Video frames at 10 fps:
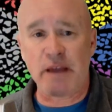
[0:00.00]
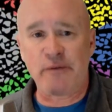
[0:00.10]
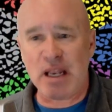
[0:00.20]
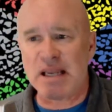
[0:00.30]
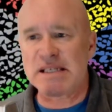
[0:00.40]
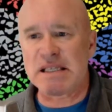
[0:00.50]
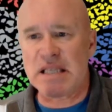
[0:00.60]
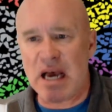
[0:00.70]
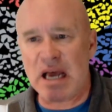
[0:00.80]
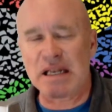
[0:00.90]
If it is
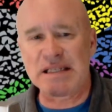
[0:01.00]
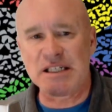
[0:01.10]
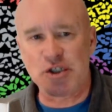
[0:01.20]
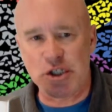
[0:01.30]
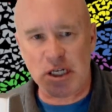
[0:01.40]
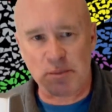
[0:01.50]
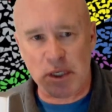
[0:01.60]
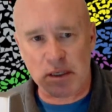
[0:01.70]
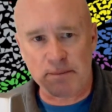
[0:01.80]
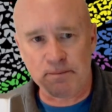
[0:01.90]
not legitimate